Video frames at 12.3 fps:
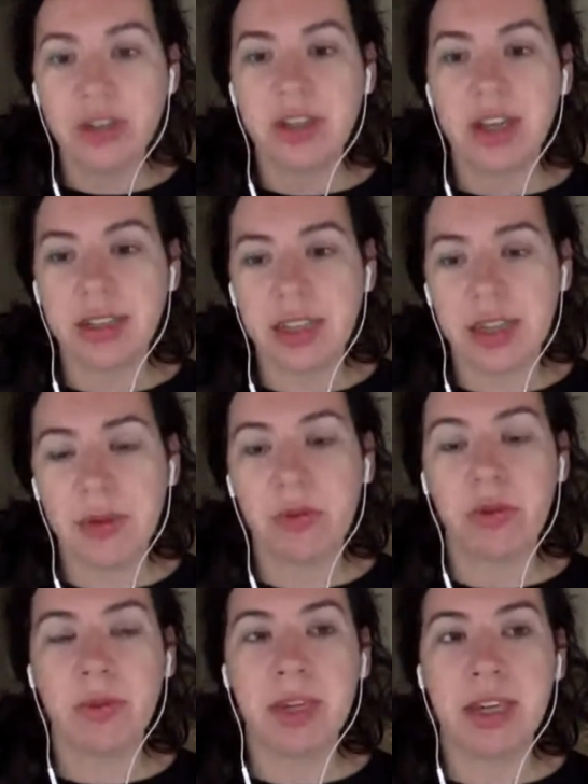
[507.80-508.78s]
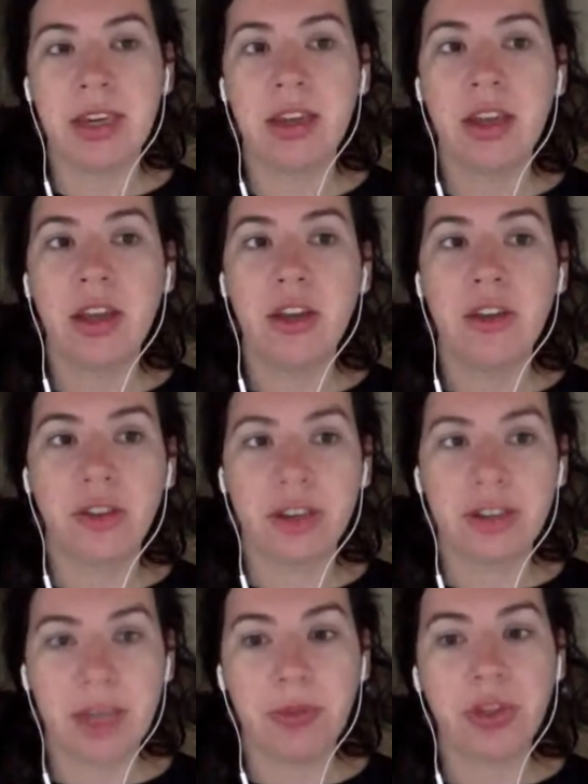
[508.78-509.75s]
Digital duct taping will be,
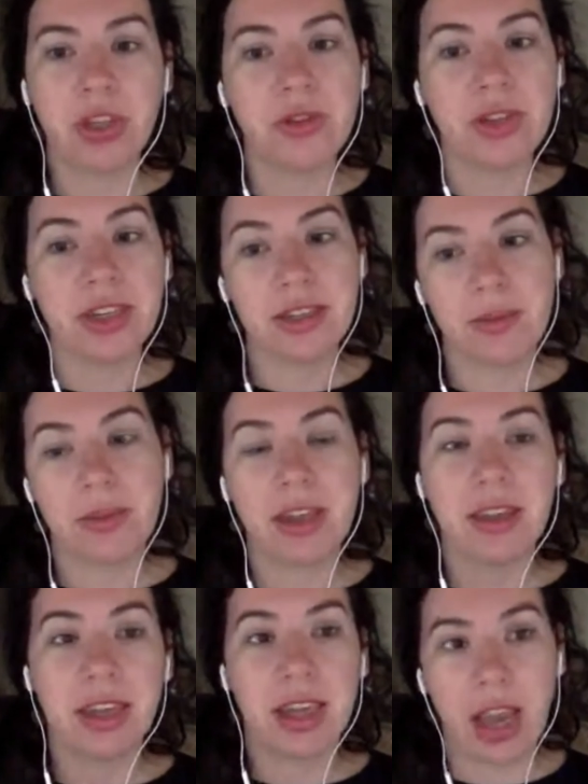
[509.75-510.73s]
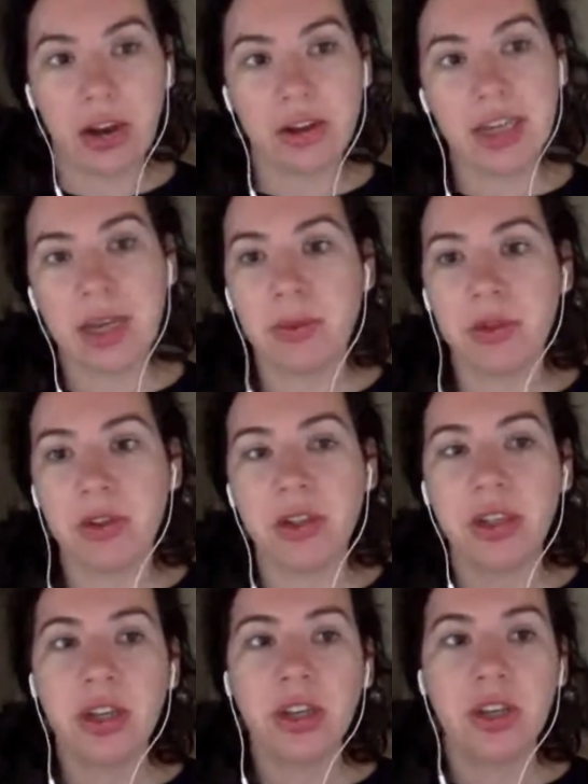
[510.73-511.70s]
for example, using something like
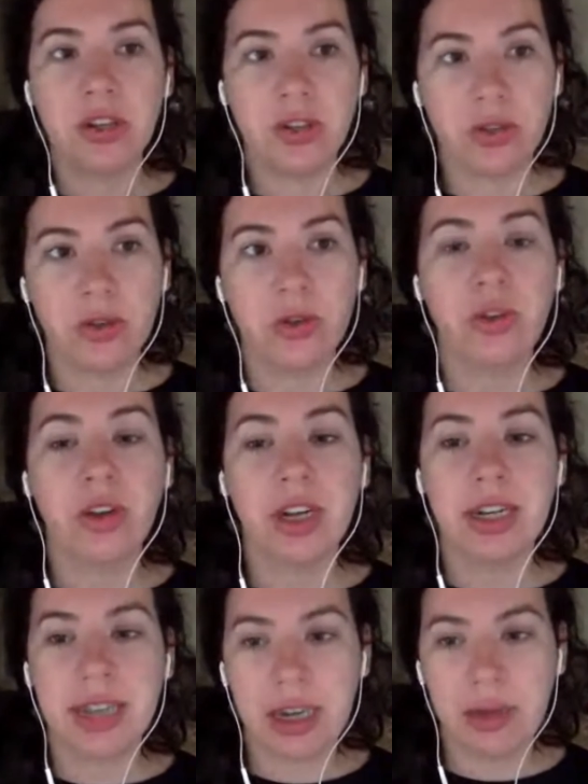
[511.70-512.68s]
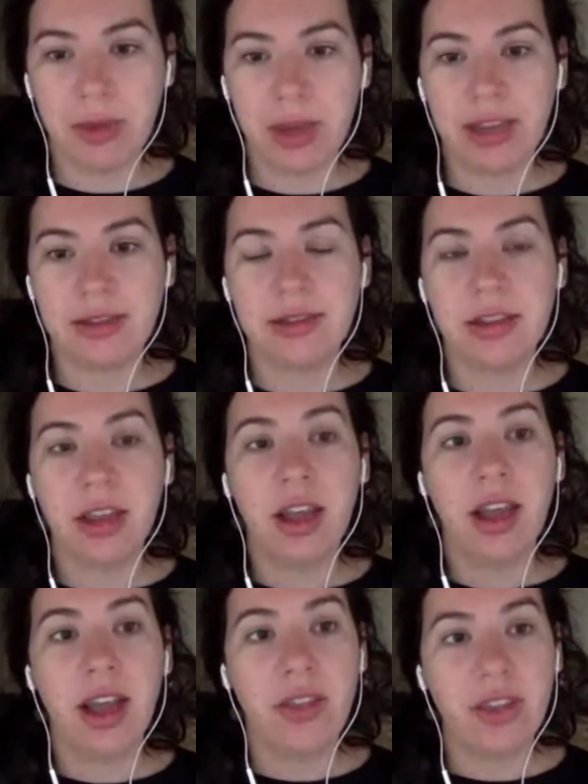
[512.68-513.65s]
Airtable to create a database,
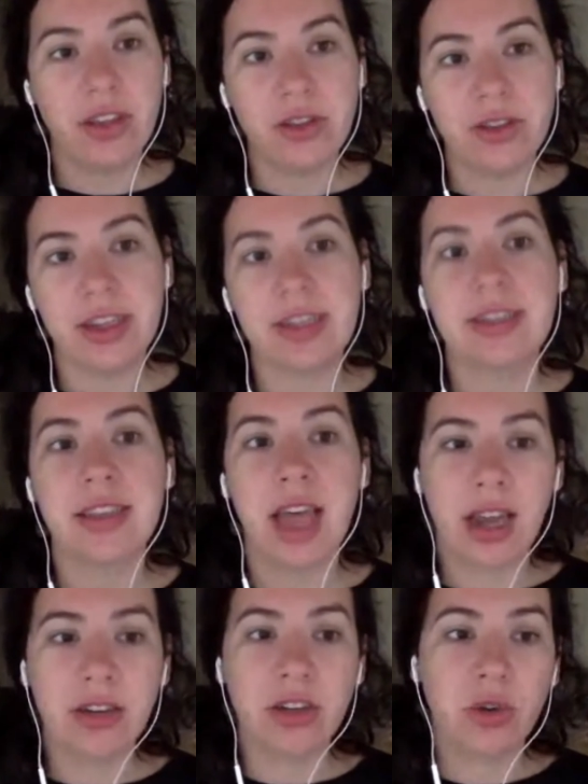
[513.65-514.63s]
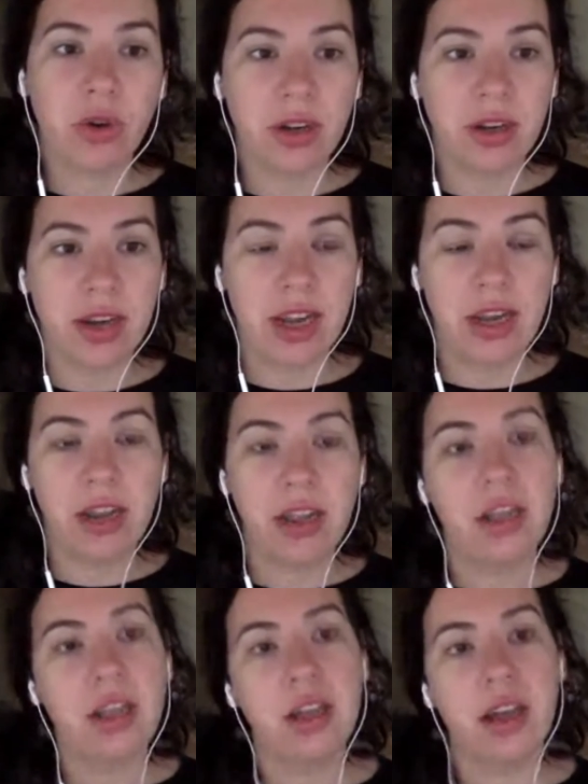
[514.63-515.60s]
and then using Slack to
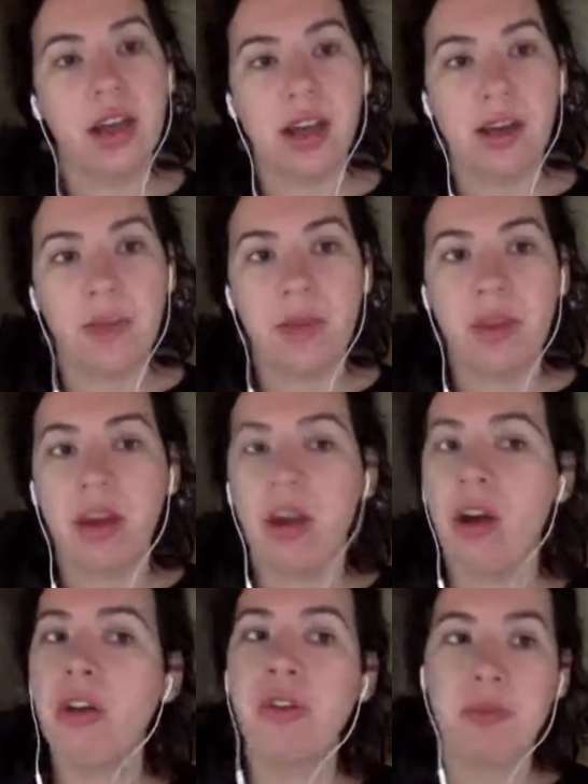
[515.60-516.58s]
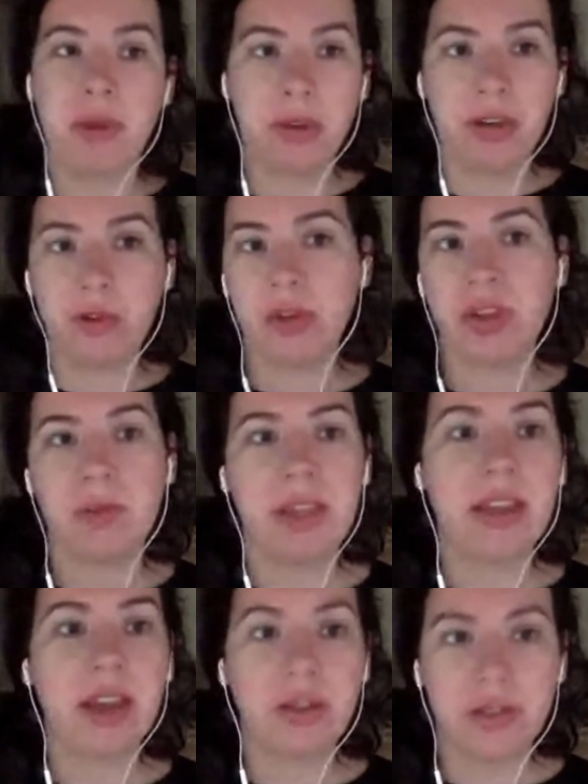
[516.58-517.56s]
coordinate all the members, which
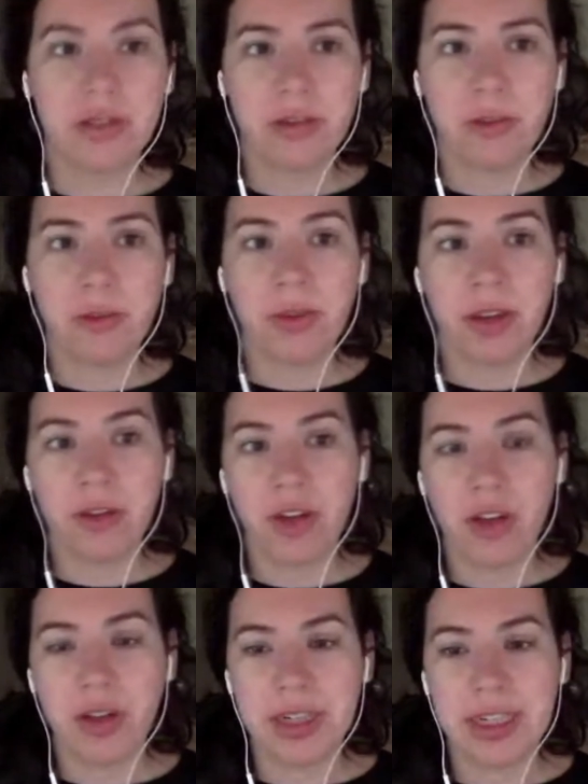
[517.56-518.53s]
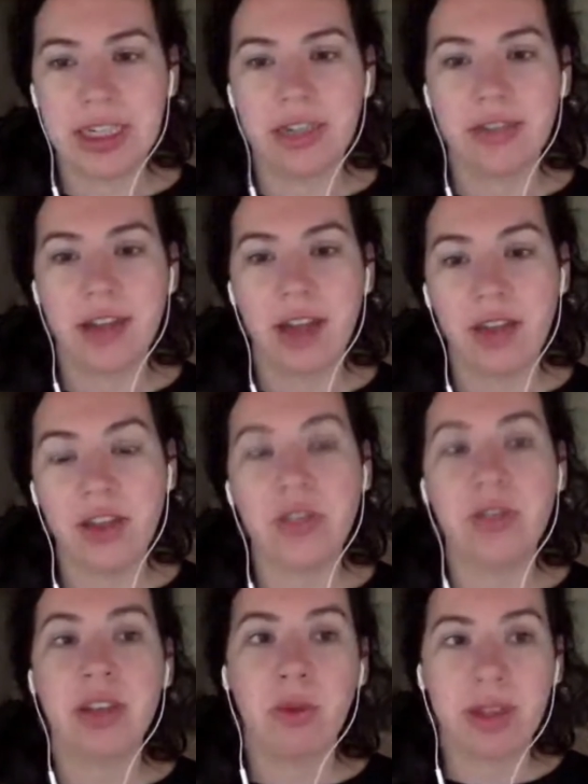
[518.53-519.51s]
can be thousands of volunteers, and then
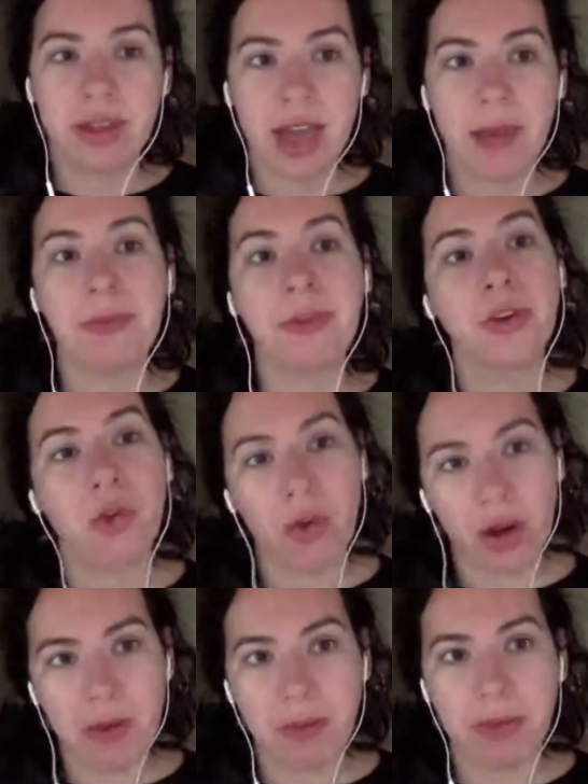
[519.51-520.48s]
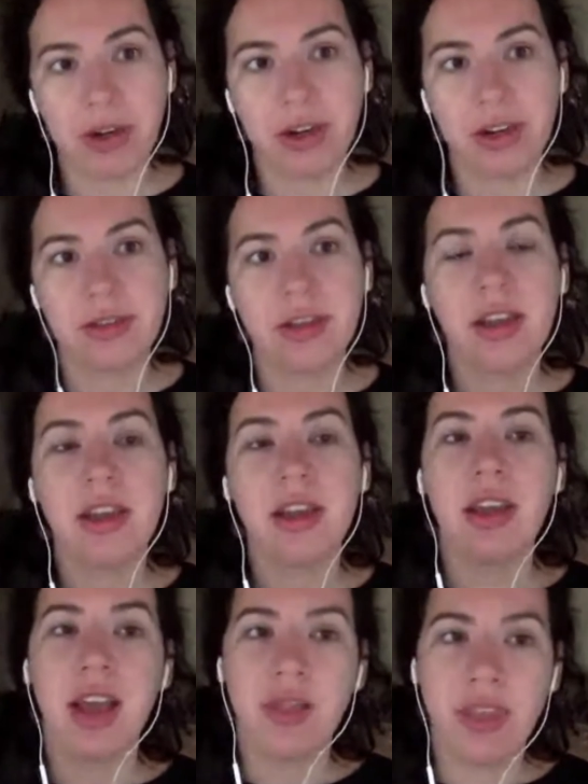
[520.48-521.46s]
using WhatsApp for core members,
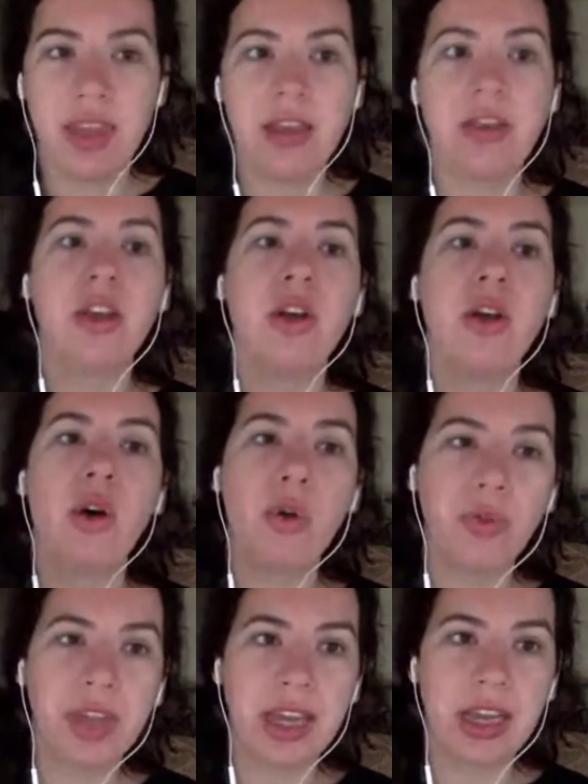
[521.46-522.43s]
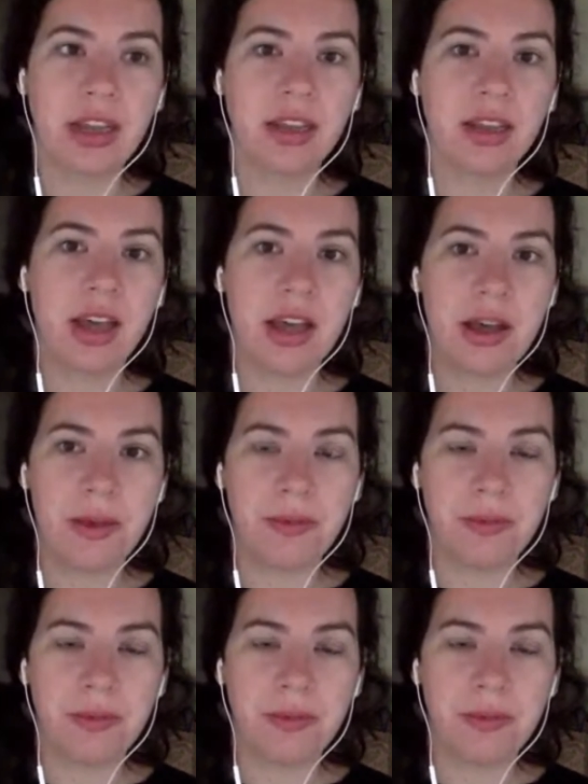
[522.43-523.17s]
and then holding